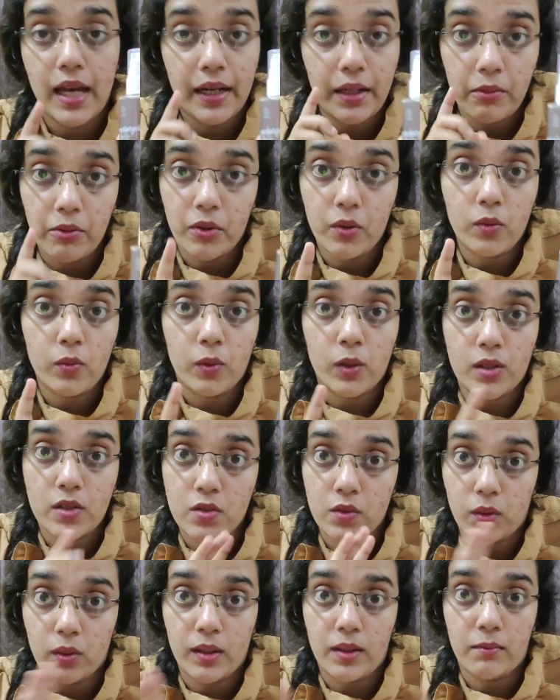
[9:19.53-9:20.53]
Anyone who
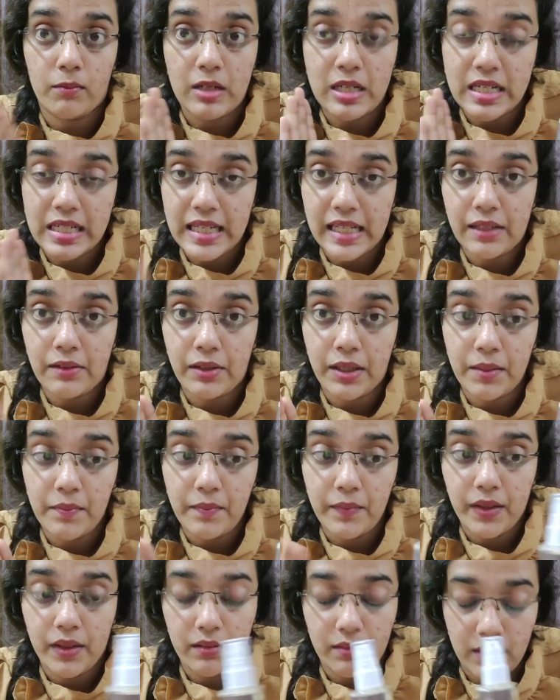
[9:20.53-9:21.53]
wants all-in-one day
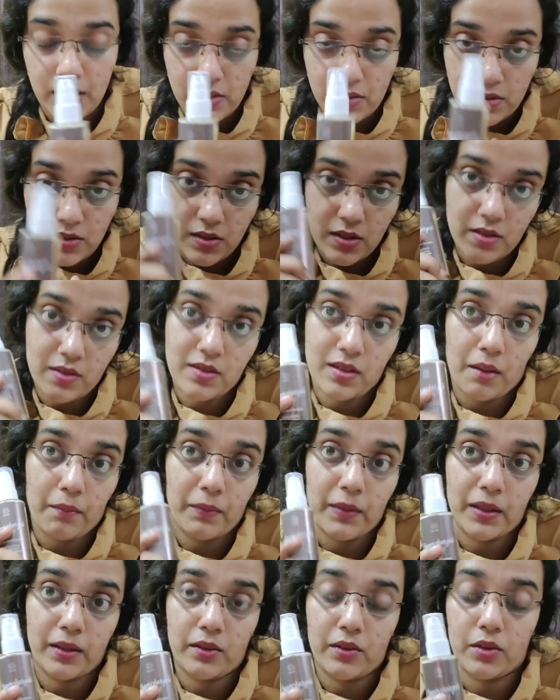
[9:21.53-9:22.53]
cream, this is
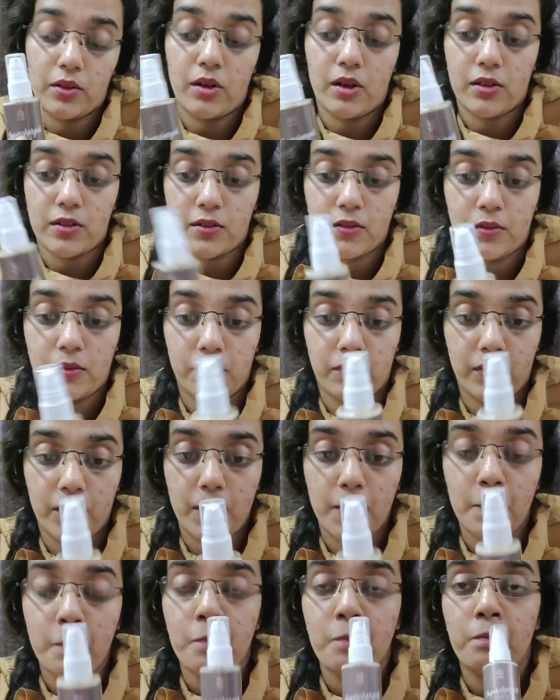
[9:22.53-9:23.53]
something that you got to go
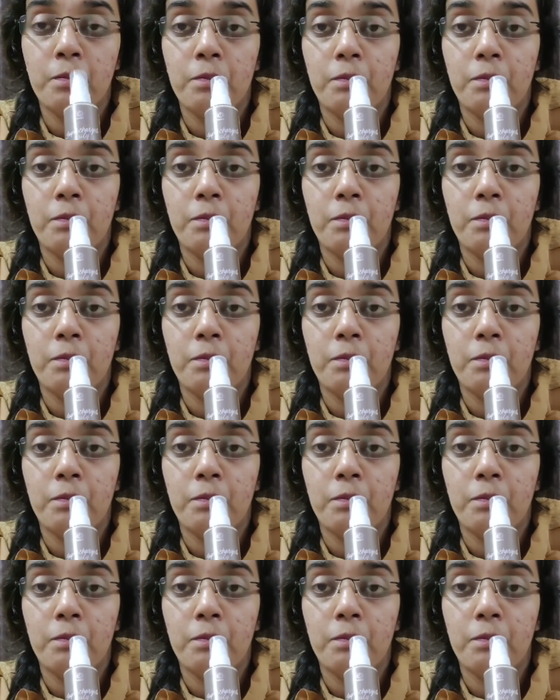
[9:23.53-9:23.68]
for.